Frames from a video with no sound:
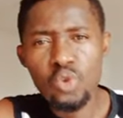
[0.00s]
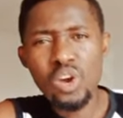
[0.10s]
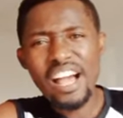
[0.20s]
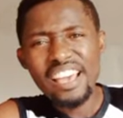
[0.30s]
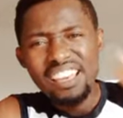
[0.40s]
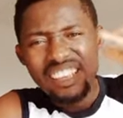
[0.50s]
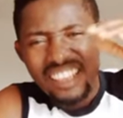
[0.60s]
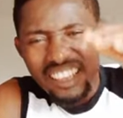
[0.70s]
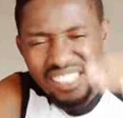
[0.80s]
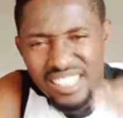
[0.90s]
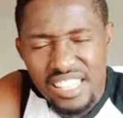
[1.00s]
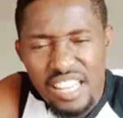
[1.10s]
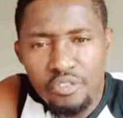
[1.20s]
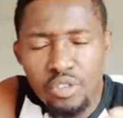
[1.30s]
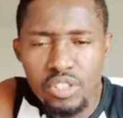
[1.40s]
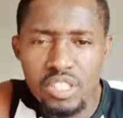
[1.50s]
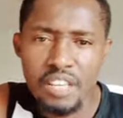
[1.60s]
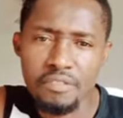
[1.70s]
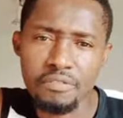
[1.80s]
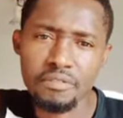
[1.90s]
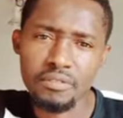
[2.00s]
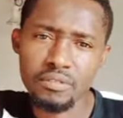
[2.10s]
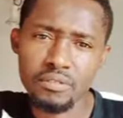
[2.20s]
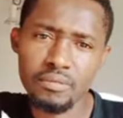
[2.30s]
You are enslaving yourself.